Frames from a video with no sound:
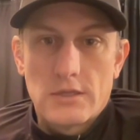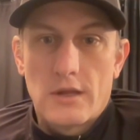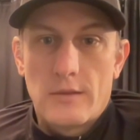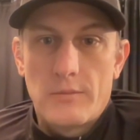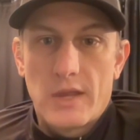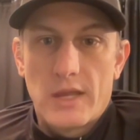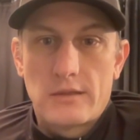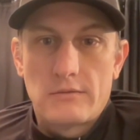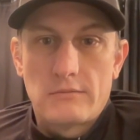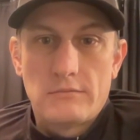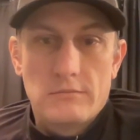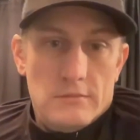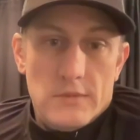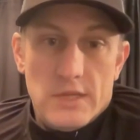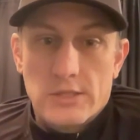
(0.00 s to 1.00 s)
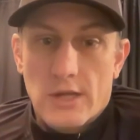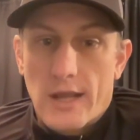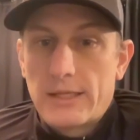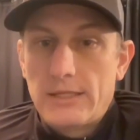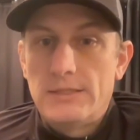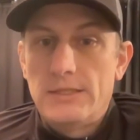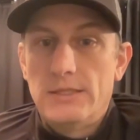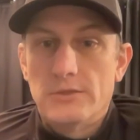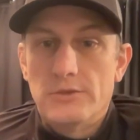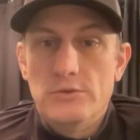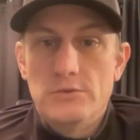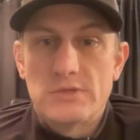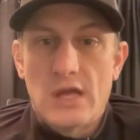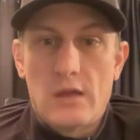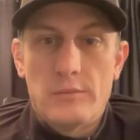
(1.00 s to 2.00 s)
I'm like, it's hockey season.
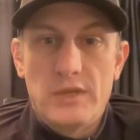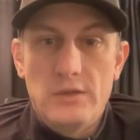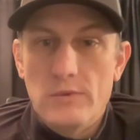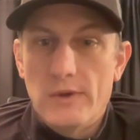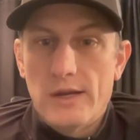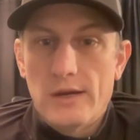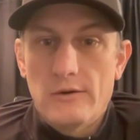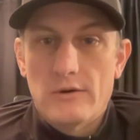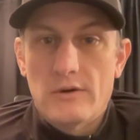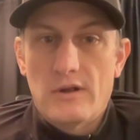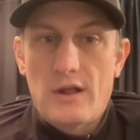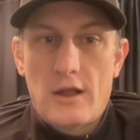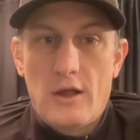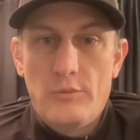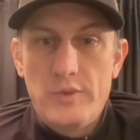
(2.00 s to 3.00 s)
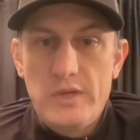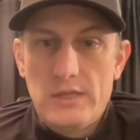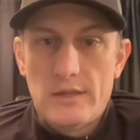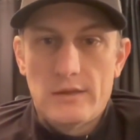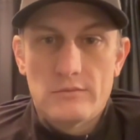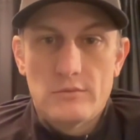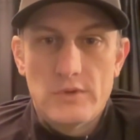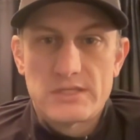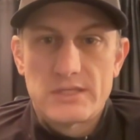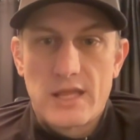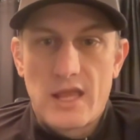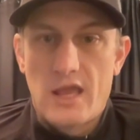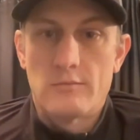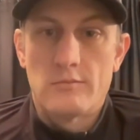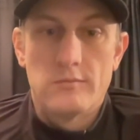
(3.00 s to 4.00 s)
You tell me where, I'll be there. Where's the
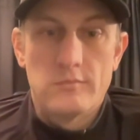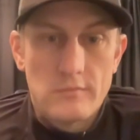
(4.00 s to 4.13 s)
game?